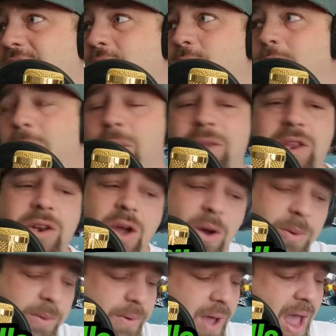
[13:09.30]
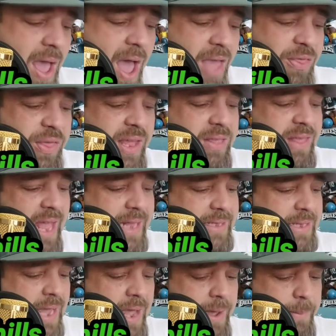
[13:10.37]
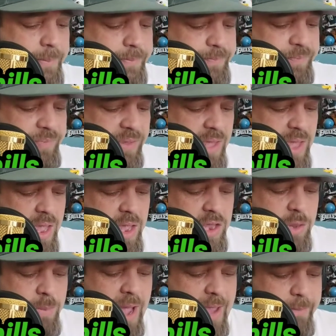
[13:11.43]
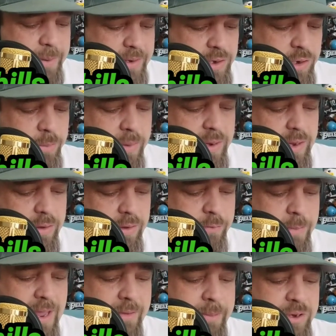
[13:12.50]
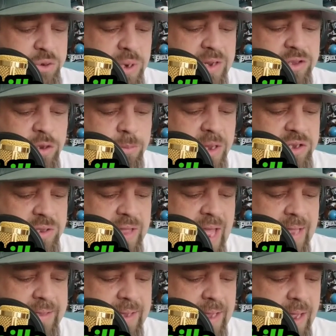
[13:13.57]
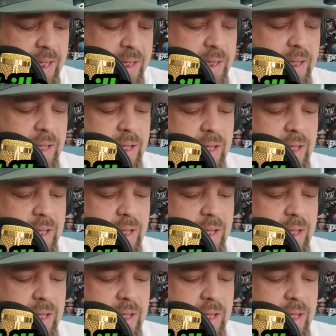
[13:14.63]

you were, I think that you may have been drinking too much of that